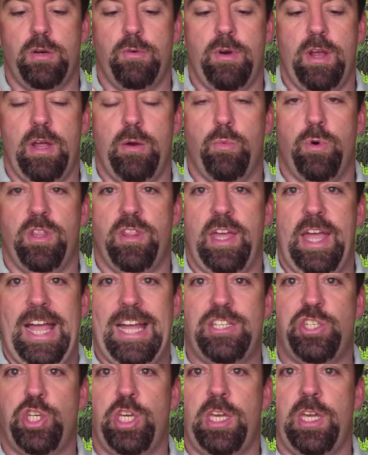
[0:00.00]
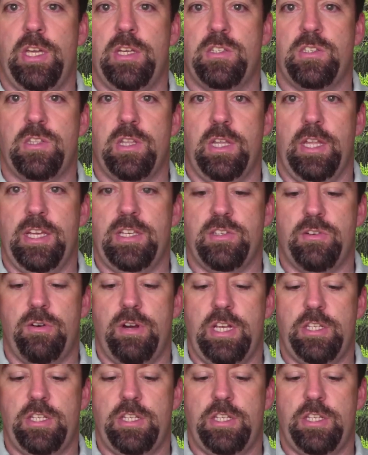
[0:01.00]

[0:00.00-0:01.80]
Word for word: around where the etching is the laser